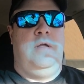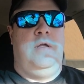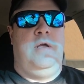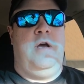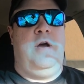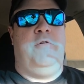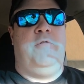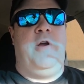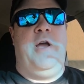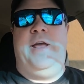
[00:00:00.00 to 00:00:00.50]

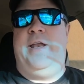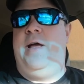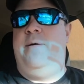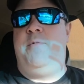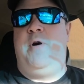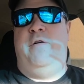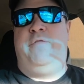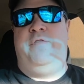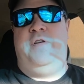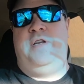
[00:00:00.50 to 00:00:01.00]
All right,
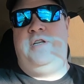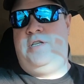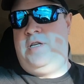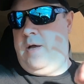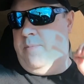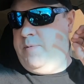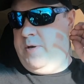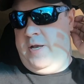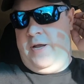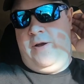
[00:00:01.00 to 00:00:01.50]
I'm all finished
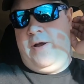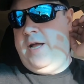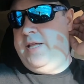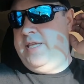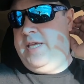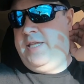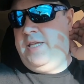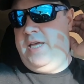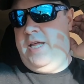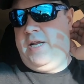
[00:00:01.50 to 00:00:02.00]
up in there. I
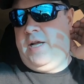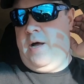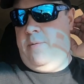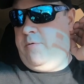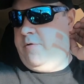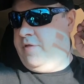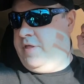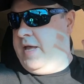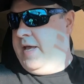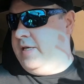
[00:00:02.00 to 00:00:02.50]
did get a
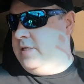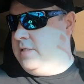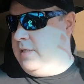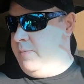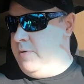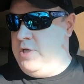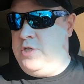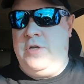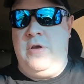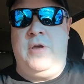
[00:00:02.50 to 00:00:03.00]
couple things.
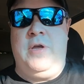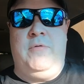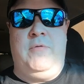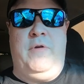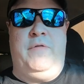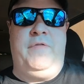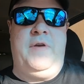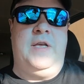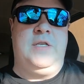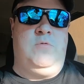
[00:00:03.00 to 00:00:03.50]
Let me show you
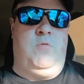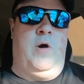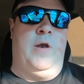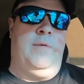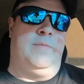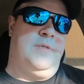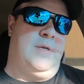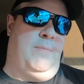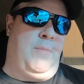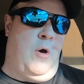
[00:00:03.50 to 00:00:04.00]
real fast. One
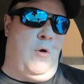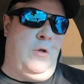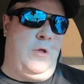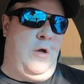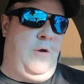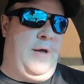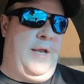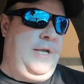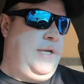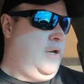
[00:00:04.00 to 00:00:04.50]
of them's a
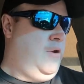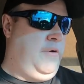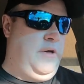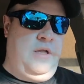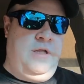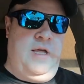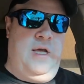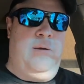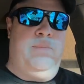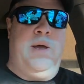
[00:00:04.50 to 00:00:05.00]
bolo I didn't know
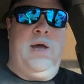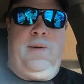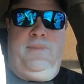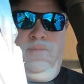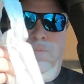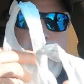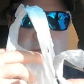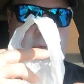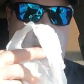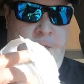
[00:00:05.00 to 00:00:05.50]
anything about.
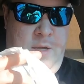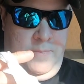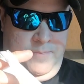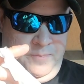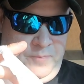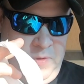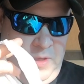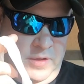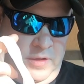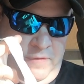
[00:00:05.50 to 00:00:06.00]

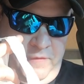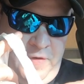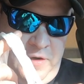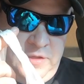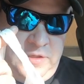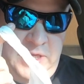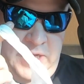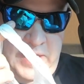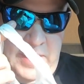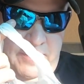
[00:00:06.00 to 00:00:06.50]
The
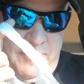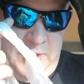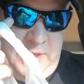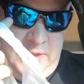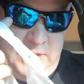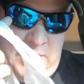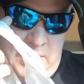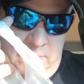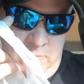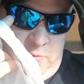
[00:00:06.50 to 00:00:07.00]
first thing I
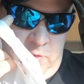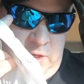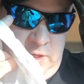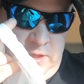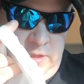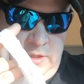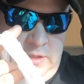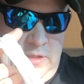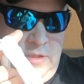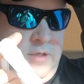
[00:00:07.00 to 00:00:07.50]
picked up
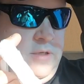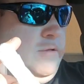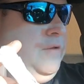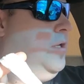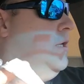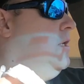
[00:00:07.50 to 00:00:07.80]
was